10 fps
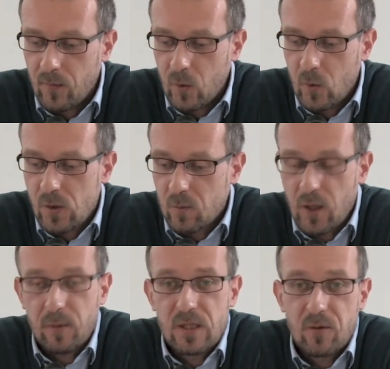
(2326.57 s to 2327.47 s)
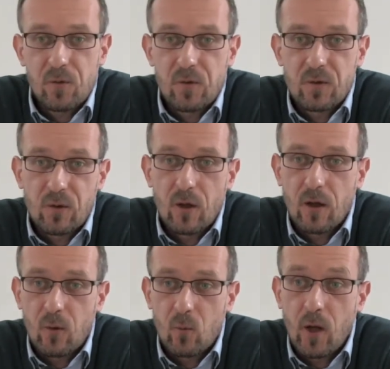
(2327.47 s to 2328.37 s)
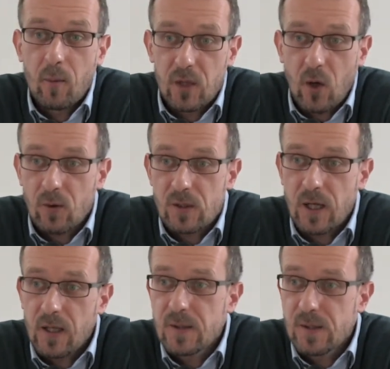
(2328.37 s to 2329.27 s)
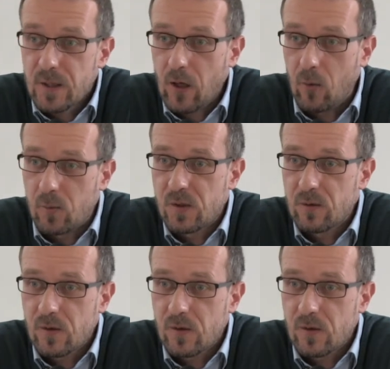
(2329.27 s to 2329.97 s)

whose objectives were beyond its scopes.